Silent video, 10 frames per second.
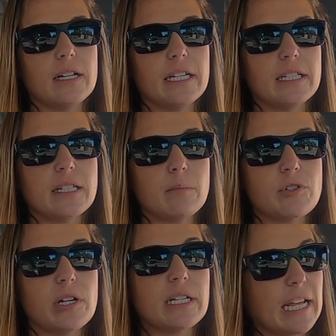in a dump
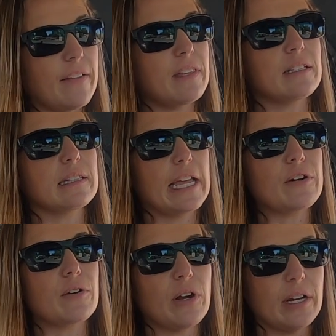truck, and then
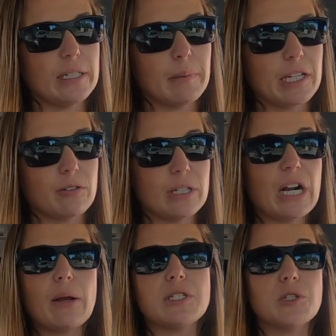later on in my career
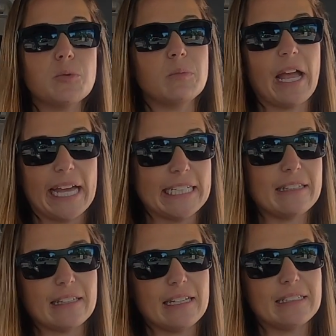I would do
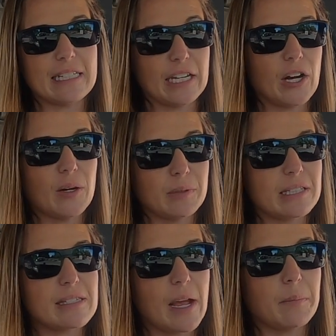anything to get on with
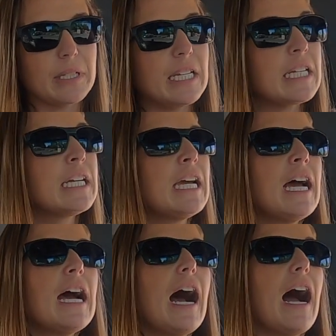this company?
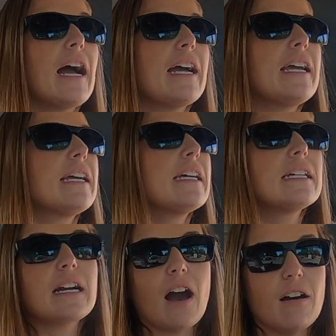I
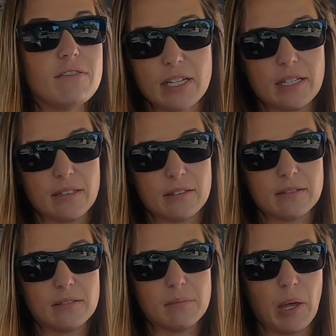coveted
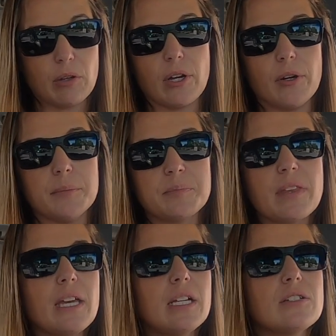Pelco.
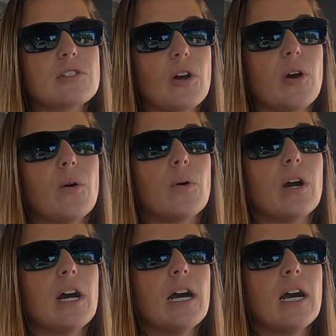So